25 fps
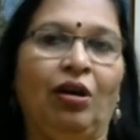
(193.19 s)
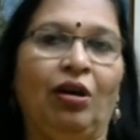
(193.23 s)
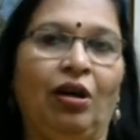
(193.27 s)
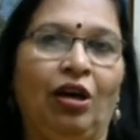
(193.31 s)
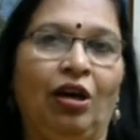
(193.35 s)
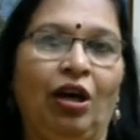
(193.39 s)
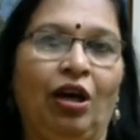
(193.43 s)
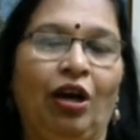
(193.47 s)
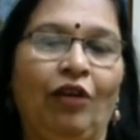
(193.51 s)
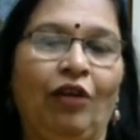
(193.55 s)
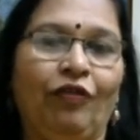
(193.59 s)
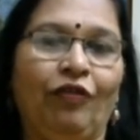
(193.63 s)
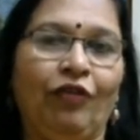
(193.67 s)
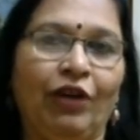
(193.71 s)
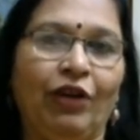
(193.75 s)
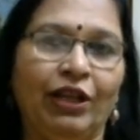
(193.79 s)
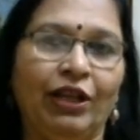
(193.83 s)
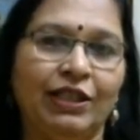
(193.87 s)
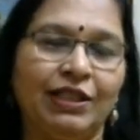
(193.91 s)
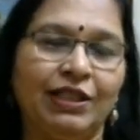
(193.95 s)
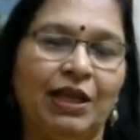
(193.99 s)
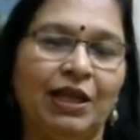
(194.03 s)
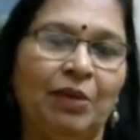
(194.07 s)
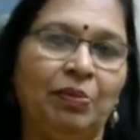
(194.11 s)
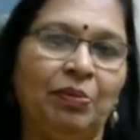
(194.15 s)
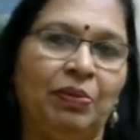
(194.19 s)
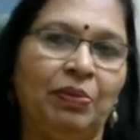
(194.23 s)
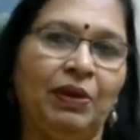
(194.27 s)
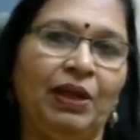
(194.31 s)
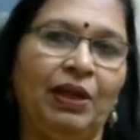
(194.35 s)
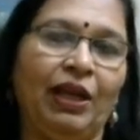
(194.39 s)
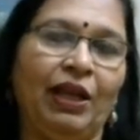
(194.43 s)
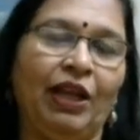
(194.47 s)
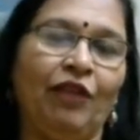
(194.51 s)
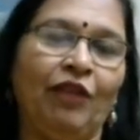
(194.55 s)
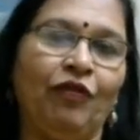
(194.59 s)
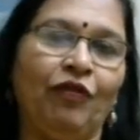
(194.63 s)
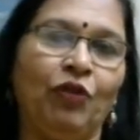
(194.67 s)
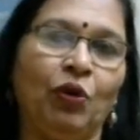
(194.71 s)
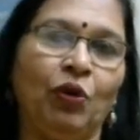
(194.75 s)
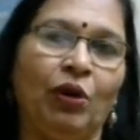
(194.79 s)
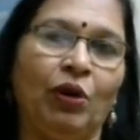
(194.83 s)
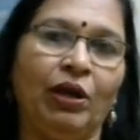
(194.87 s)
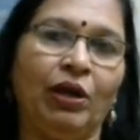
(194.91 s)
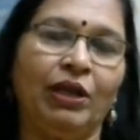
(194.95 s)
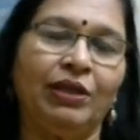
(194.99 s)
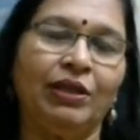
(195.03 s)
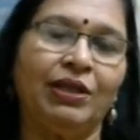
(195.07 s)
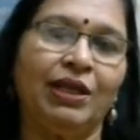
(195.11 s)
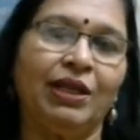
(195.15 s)
For example, if you
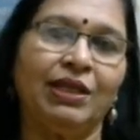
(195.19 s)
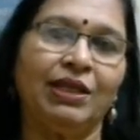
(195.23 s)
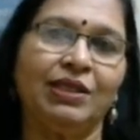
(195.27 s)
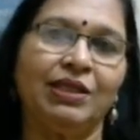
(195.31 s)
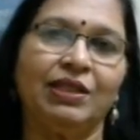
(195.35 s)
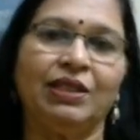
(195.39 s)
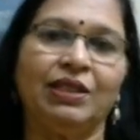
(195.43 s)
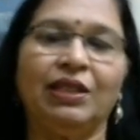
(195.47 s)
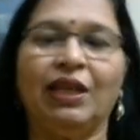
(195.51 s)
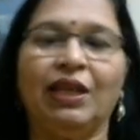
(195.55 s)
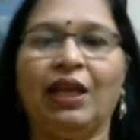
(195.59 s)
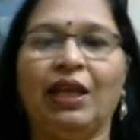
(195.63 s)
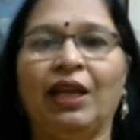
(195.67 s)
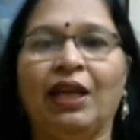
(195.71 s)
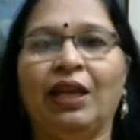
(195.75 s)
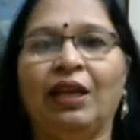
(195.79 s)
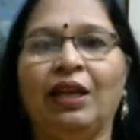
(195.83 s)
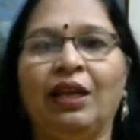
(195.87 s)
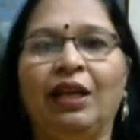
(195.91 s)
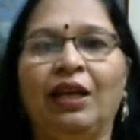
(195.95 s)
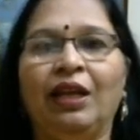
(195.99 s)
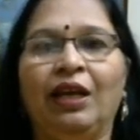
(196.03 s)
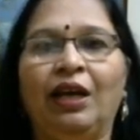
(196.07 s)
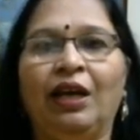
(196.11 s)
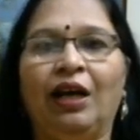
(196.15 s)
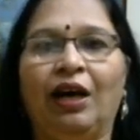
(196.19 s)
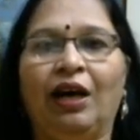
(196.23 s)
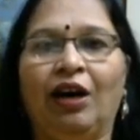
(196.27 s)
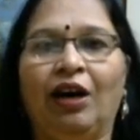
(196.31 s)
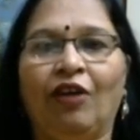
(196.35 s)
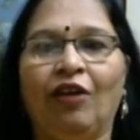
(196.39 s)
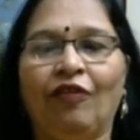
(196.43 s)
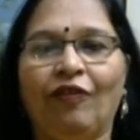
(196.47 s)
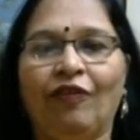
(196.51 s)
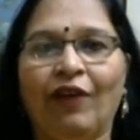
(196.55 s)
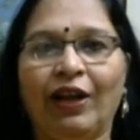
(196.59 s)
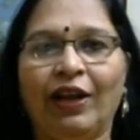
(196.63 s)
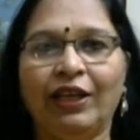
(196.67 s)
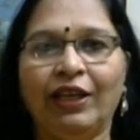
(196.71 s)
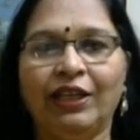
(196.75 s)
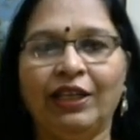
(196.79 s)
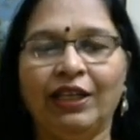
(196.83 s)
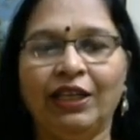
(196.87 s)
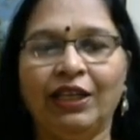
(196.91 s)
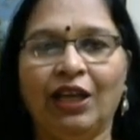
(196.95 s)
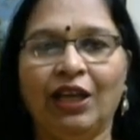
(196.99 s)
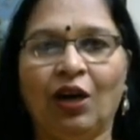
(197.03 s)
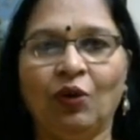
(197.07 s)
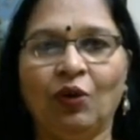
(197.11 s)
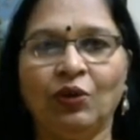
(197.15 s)
are interested in
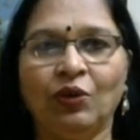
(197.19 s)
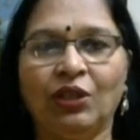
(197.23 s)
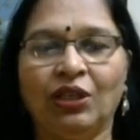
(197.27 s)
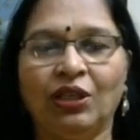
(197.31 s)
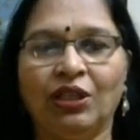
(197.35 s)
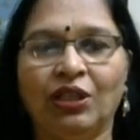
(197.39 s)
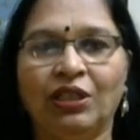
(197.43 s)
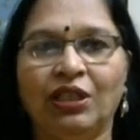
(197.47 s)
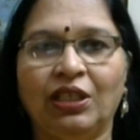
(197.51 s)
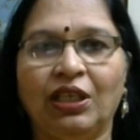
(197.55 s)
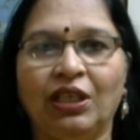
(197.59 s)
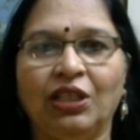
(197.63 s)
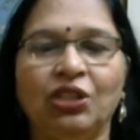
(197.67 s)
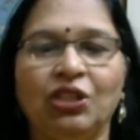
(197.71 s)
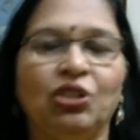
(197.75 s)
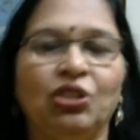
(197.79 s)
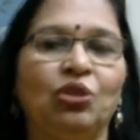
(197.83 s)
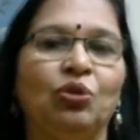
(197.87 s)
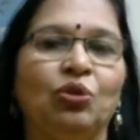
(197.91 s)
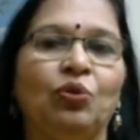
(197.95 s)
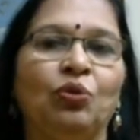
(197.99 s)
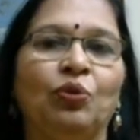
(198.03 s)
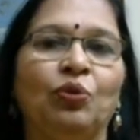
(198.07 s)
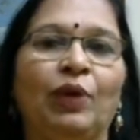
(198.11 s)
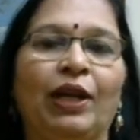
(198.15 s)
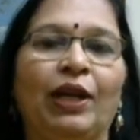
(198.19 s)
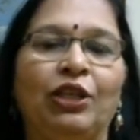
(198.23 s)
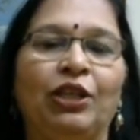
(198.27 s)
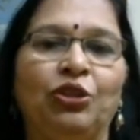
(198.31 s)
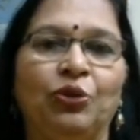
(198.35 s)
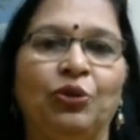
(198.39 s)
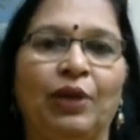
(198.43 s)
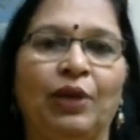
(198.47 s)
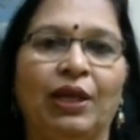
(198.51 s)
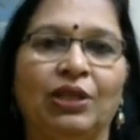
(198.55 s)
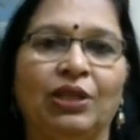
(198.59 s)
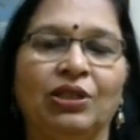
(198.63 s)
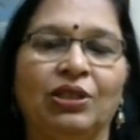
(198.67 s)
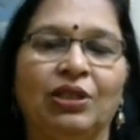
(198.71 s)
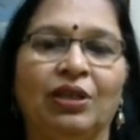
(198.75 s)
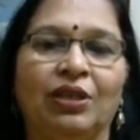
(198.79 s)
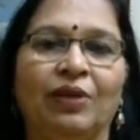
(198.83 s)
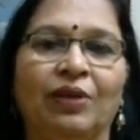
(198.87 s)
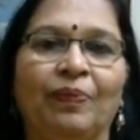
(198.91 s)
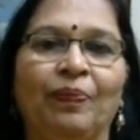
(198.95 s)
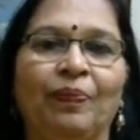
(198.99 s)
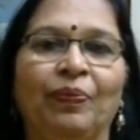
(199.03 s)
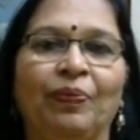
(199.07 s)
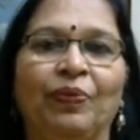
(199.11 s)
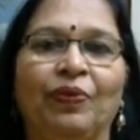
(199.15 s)
finding out the returns to
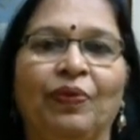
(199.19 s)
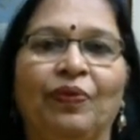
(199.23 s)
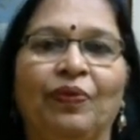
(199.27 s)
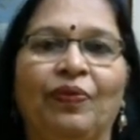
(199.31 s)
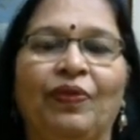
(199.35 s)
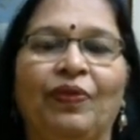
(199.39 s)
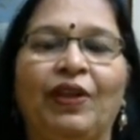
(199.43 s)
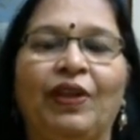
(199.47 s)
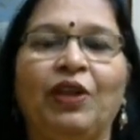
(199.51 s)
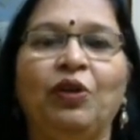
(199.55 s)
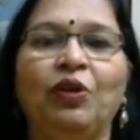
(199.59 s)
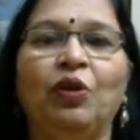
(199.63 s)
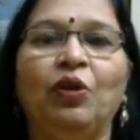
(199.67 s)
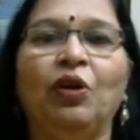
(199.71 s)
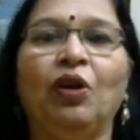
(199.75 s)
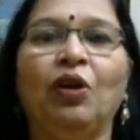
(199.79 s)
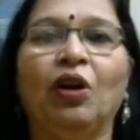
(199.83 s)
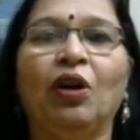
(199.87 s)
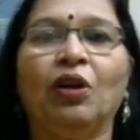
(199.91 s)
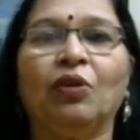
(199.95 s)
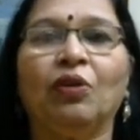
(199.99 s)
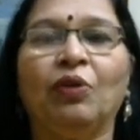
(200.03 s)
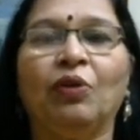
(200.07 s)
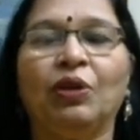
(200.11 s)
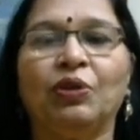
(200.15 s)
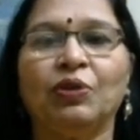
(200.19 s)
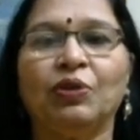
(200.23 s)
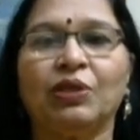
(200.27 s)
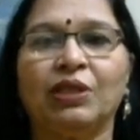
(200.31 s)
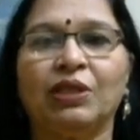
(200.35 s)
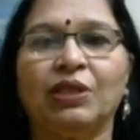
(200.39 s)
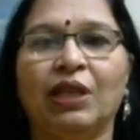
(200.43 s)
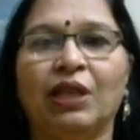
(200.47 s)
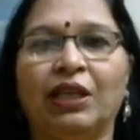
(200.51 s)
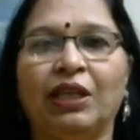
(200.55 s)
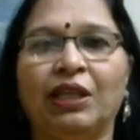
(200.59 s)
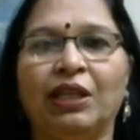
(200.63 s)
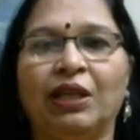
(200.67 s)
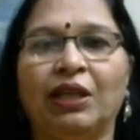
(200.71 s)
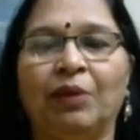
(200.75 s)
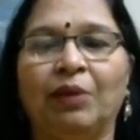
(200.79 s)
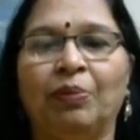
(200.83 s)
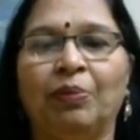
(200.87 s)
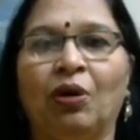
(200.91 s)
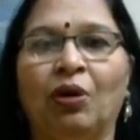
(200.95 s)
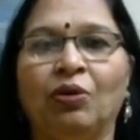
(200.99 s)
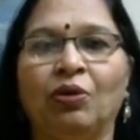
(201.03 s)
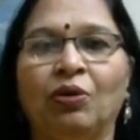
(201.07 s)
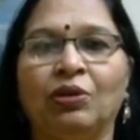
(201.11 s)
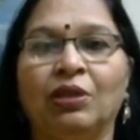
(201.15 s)
education, then you're not going to study
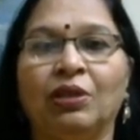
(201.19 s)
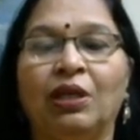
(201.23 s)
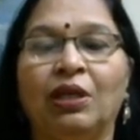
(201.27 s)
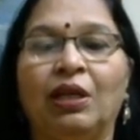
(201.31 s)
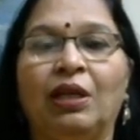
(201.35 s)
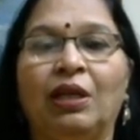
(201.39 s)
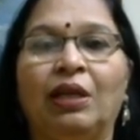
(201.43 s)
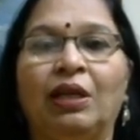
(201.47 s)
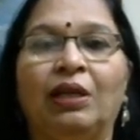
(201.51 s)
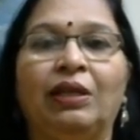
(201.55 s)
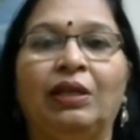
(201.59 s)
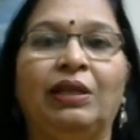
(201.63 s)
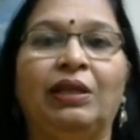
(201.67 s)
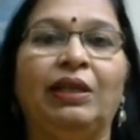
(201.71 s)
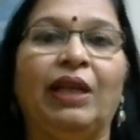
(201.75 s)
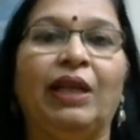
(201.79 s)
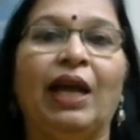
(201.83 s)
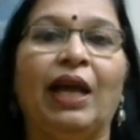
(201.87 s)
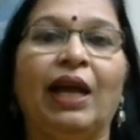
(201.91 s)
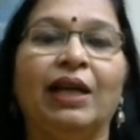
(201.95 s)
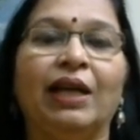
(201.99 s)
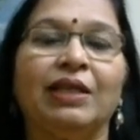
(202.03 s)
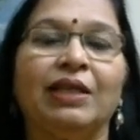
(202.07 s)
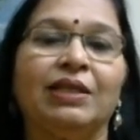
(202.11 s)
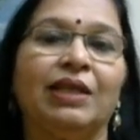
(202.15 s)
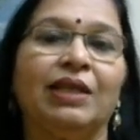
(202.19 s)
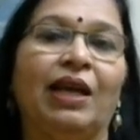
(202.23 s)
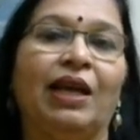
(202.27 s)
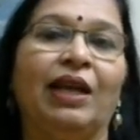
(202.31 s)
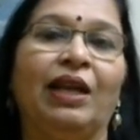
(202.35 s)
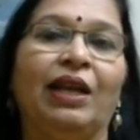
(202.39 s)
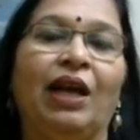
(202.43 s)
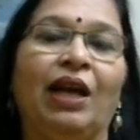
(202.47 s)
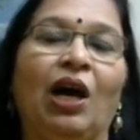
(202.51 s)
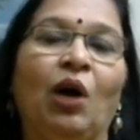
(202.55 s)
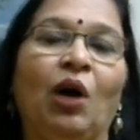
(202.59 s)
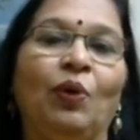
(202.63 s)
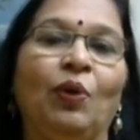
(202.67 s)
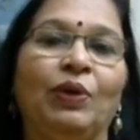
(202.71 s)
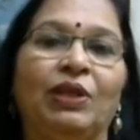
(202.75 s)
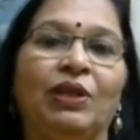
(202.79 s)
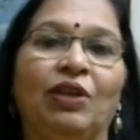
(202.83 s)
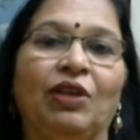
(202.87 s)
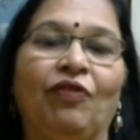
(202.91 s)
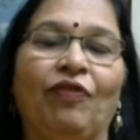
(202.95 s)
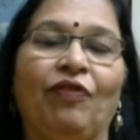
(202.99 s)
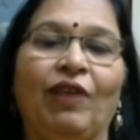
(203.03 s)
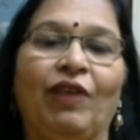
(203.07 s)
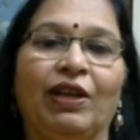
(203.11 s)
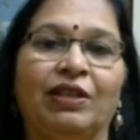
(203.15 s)
about tax and how it
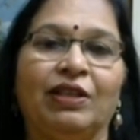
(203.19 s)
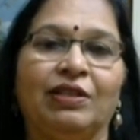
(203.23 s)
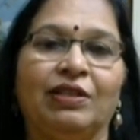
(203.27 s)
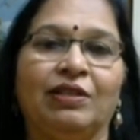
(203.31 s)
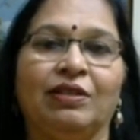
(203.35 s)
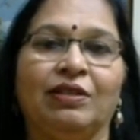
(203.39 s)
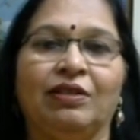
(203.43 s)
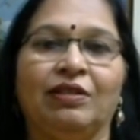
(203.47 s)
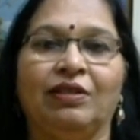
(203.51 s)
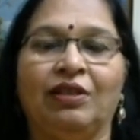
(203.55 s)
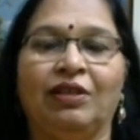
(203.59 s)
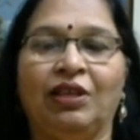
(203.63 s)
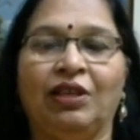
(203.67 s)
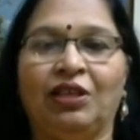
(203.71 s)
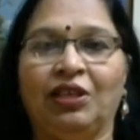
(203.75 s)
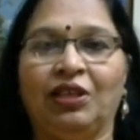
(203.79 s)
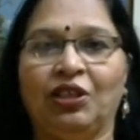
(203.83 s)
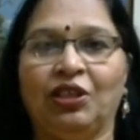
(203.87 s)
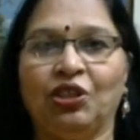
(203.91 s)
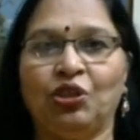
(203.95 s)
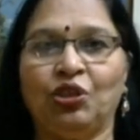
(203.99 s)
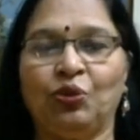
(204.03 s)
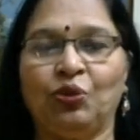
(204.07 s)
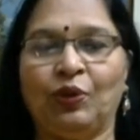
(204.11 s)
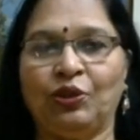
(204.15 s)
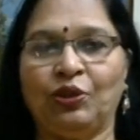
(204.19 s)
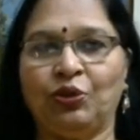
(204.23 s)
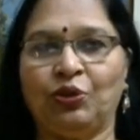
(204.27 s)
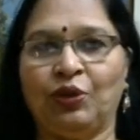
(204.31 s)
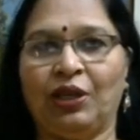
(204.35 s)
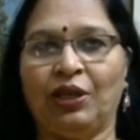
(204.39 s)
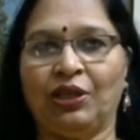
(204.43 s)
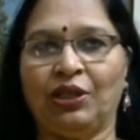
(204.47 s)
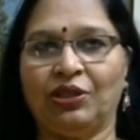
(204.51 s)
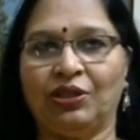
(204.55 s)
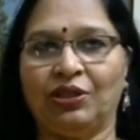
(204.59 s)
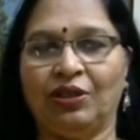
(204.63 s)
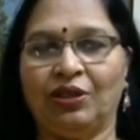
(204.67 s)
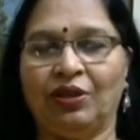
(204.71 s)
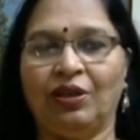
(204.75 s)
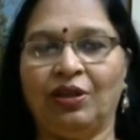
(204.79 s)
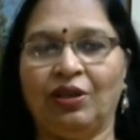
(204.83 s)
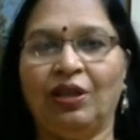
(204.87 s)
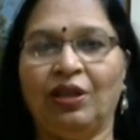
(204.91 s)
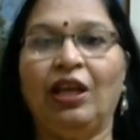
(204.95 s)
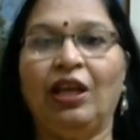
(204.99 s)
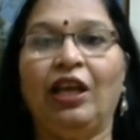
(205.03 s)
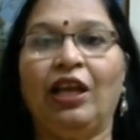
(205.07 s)
affects returns to education.